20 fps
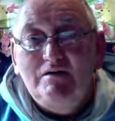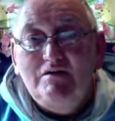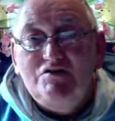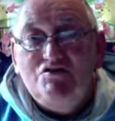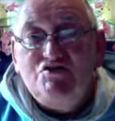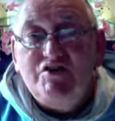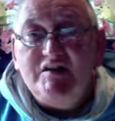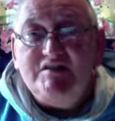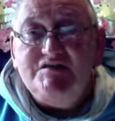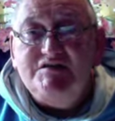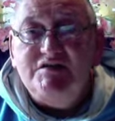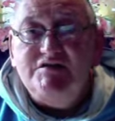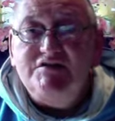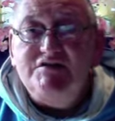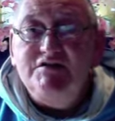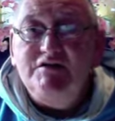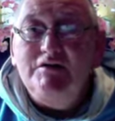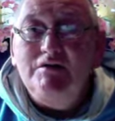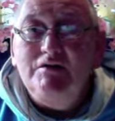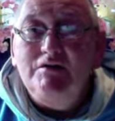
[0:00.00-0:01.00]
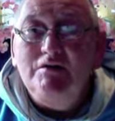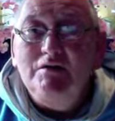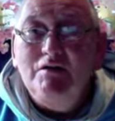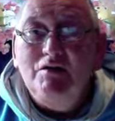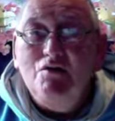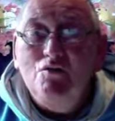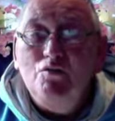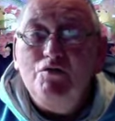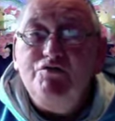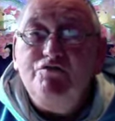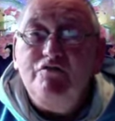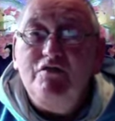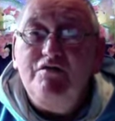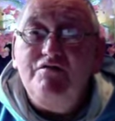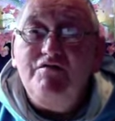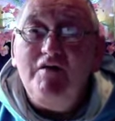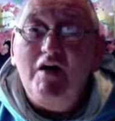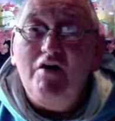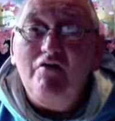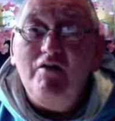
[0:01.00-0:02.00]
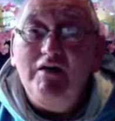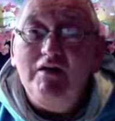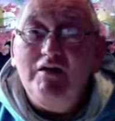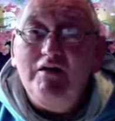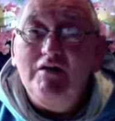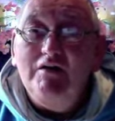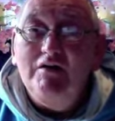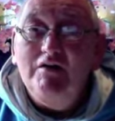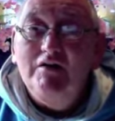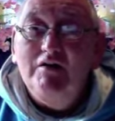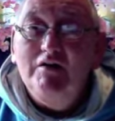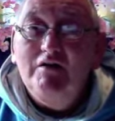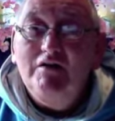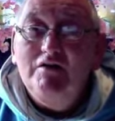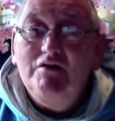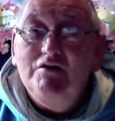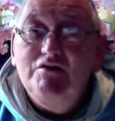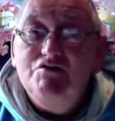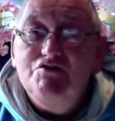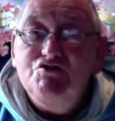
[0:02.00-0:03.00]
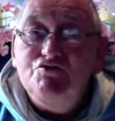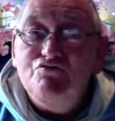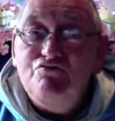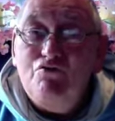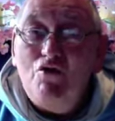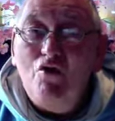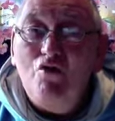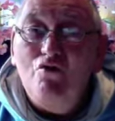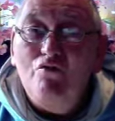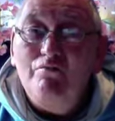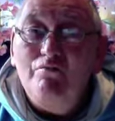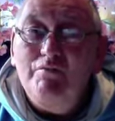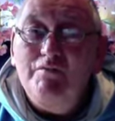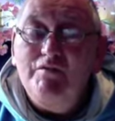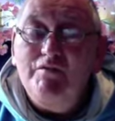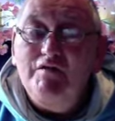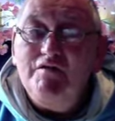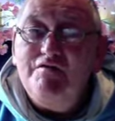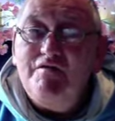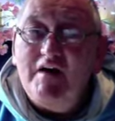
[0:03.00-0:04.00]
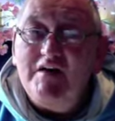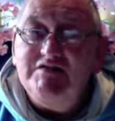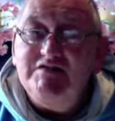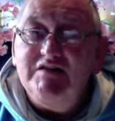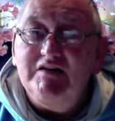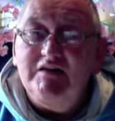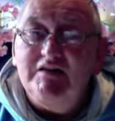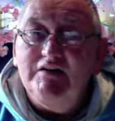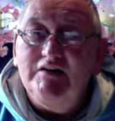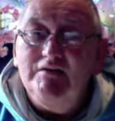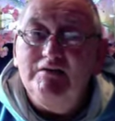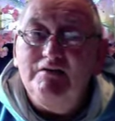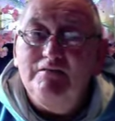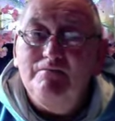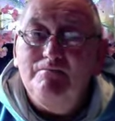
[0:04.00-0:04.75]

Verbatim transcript: Chesterton was referring to Rome, the Vatican,